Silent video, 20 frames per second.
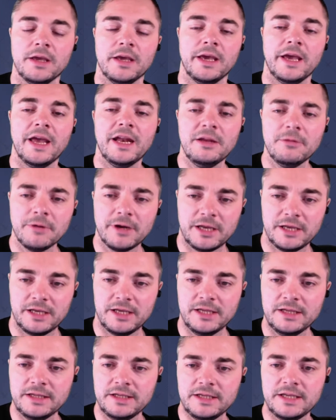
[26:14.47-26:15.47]
Anyway,
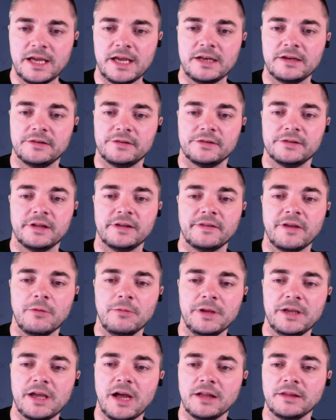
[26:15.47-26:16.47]
in the end, that's how
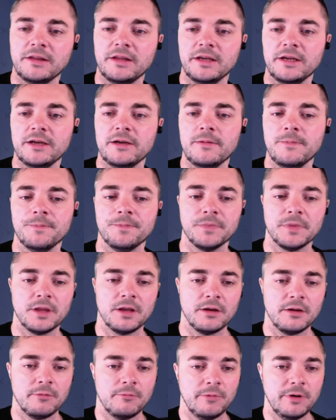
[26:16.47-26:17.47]
we got there
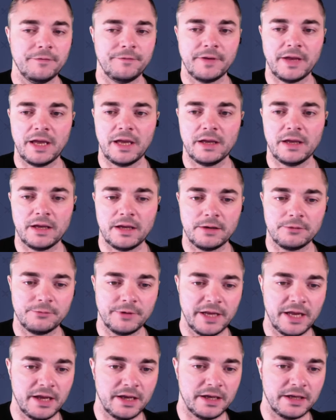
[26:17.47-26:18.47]
with
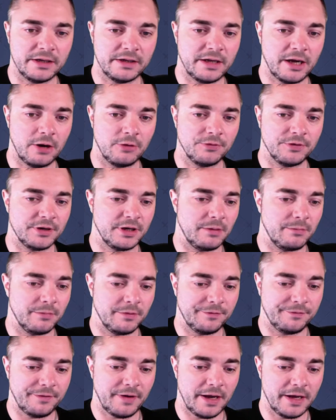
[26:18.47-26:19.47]
rare encounter
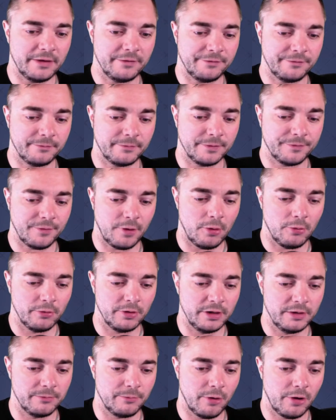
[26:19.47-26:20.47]
number 5 with
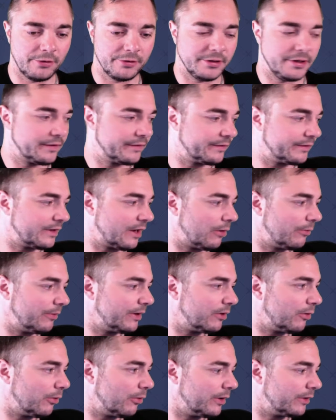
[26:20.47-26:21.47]
only warriors. So now we're
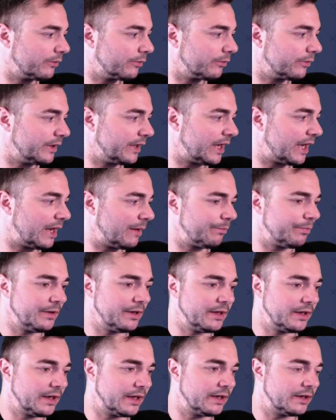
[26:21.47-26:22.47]
going to the
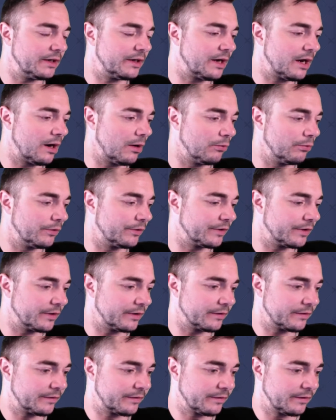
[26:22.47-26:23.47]
epic
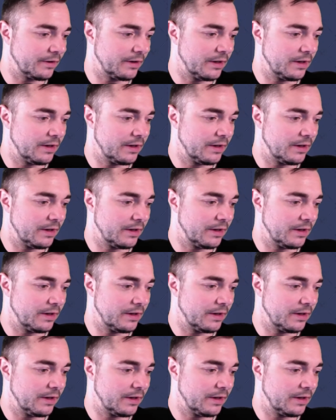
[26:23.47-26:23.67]
encounters.